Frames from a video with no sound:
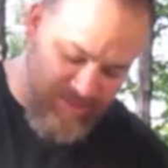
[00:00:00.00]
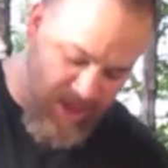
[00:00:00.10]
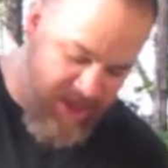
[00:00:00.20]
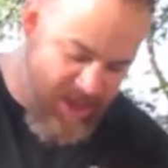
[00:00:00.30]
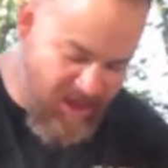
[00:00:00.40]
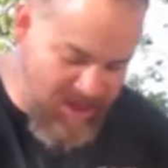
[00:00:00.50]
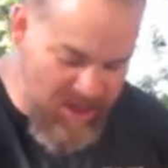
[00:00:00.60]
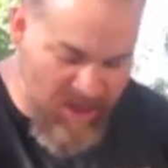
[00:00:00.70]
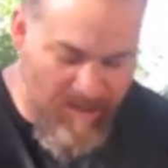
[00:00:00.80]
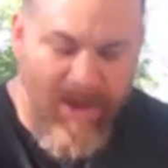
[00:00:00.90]
my
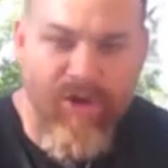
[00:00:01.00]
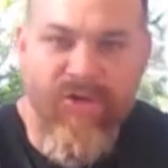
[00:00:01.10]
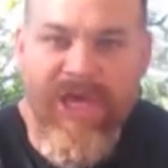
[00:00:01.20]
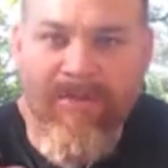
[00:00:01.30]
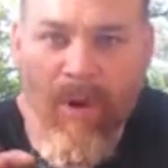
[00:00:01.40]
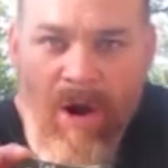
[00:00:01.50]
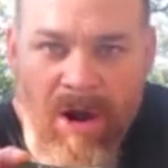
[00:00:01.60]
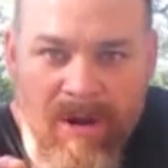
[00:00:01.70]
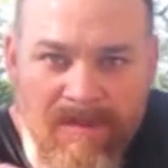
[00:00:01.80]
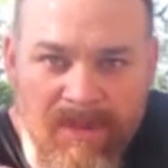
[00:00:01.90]
my new key
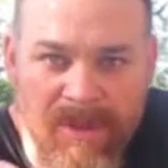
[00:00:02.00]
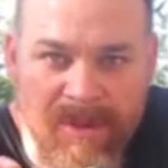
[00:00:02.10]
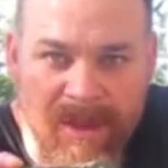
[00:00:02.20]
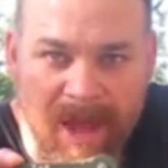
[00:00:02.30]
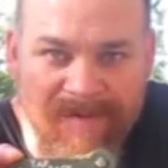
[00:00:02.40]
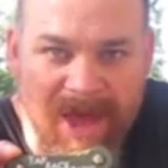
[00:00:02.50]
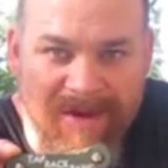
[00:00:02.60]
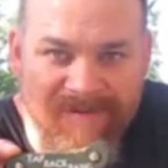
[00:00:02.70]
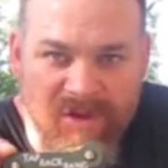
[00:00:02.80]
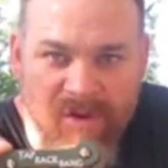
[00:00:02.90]
bar. I've
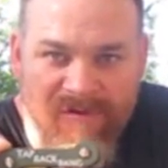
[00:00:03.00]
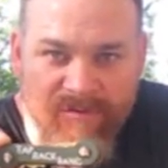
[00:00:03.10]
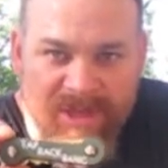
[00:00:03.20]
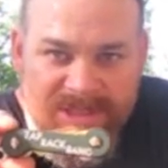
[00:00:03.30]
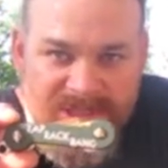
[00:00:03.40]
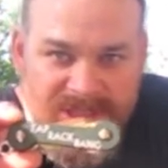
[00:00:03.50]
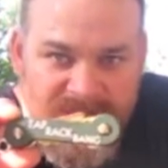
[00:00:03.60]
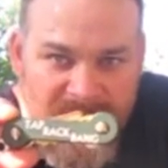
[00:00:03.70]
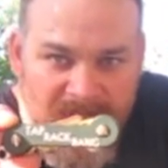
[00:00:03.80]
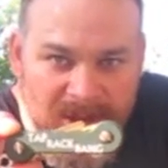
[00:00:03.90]
had a few of them. This
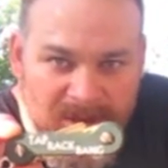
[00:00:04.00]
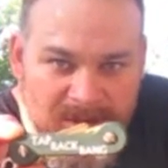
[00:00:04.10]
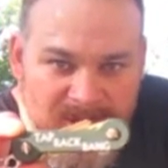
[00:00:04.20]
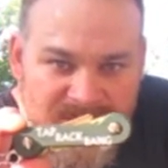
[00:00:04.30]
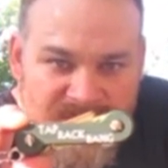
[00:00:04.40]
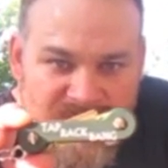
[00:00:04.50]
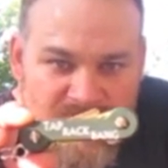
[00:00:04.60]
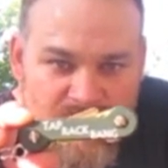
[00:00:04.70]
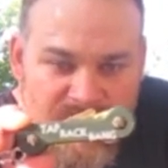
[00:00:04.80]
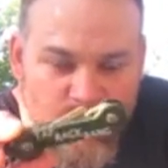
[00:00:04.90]
is the
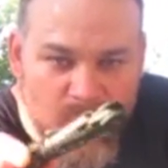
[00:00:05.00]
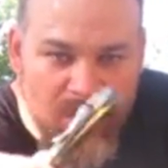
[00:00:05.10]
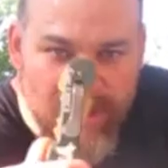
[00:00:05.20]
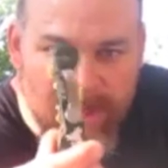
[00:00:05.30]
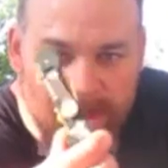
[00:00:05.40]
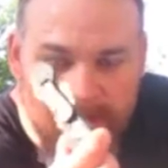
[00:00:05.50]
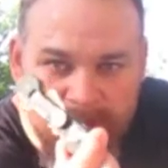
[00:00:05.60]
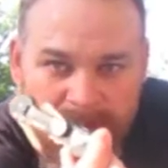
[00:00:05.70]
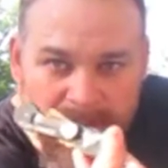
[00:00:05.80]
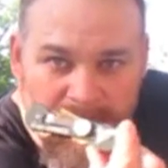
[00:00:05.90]
newest one
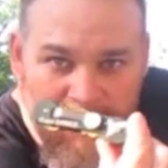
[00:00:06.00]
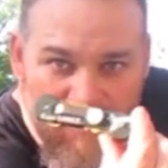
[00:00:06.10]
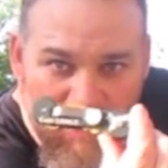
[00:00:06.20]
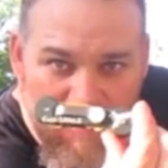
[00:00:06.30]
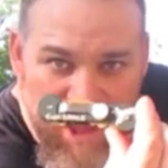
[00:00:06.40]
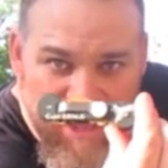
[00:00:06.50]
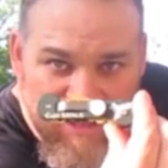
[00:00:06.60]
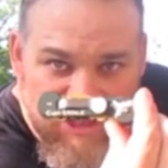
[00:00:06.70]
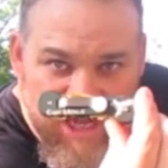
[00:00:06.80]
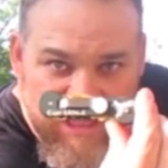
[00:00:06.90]
that Mike
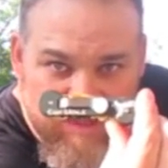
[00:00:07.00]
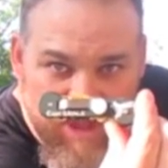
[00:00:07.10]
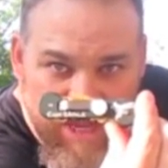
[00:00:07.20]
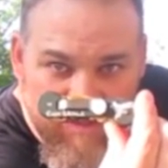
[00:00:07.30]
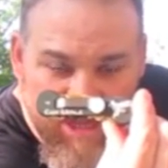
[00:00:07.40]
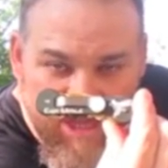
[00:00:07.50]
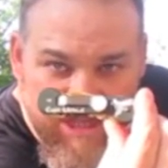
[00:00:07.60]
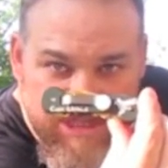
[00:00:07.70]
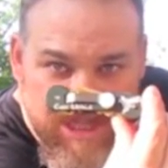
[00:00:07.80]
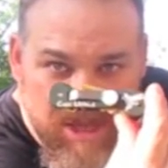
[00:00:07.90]
and Jess made me.
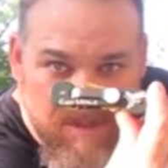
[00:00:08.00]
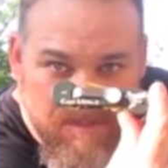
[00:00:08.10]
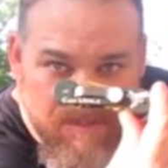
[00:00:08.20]
It's got